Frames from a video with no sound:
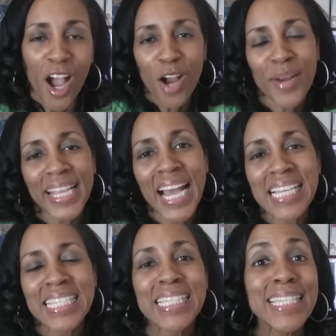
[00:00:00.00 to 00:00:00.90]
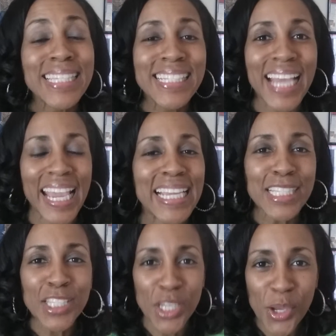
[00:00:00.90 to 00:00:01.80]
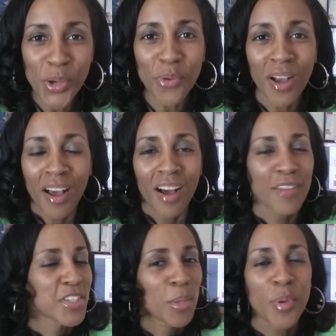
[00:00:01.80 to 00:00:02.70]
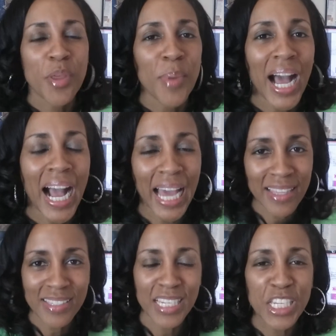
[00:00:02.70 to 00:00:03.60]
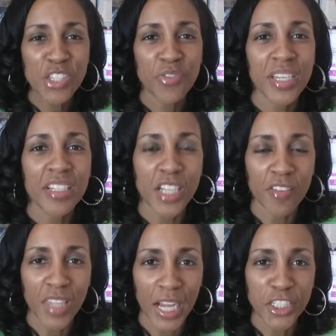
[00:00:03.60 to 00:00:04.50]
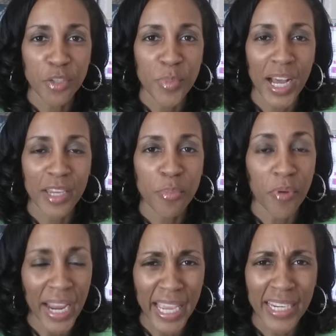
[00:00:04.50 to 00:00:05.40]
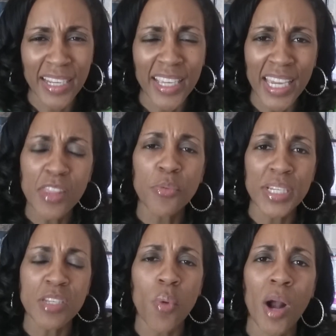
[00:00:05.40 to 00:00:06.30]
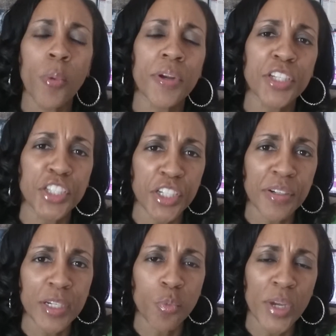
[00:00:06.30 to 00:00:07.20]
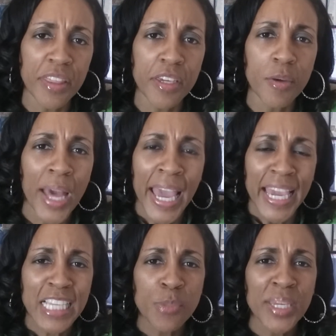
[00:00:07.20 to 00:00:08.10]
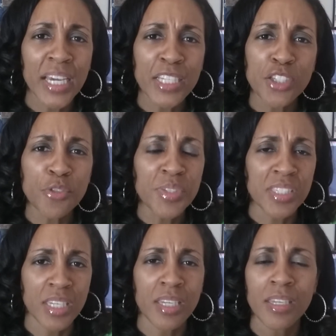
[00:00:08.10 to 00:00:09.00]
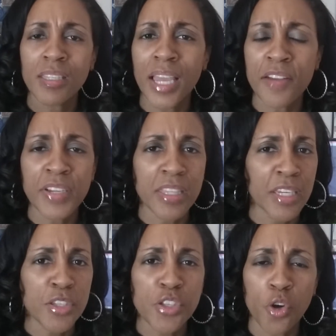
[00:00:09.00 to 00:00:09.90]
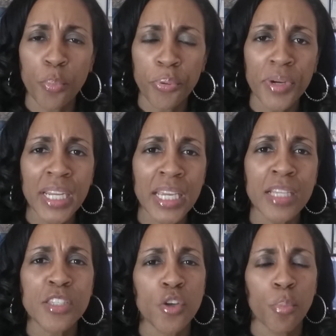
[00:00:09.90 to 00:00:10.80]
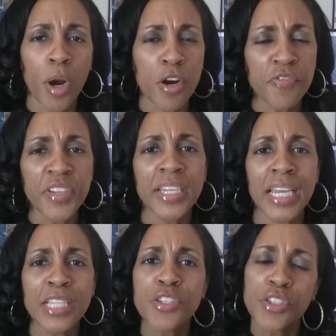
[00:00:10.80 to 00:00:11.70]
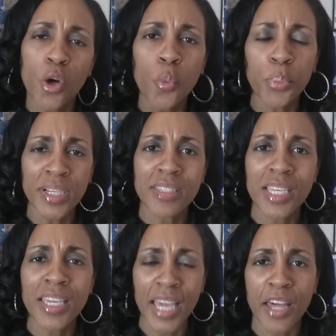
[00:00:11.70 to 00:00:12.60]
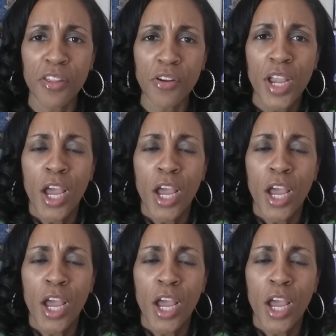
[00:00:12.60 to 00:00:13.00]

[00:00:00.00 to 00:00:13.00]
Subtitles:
All right, guys, this is day 2 of some of the behind the scenes footage of launching my brand. And again, the reason why I want to share it with you is because you see everything so pretty and so perfect and so put together